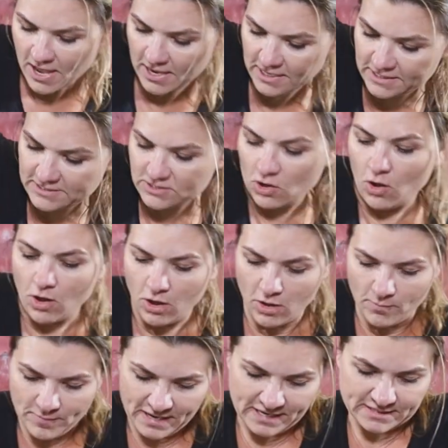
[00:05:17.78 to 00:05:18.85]
and it's
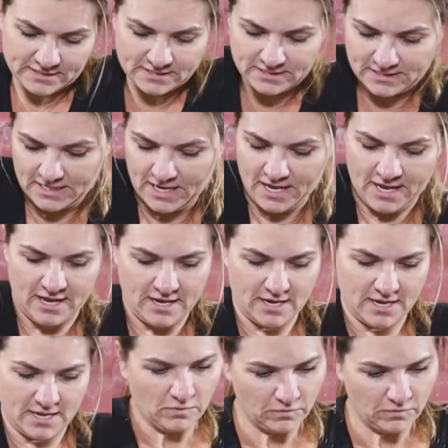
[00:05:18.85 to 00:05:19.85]
all mixed in.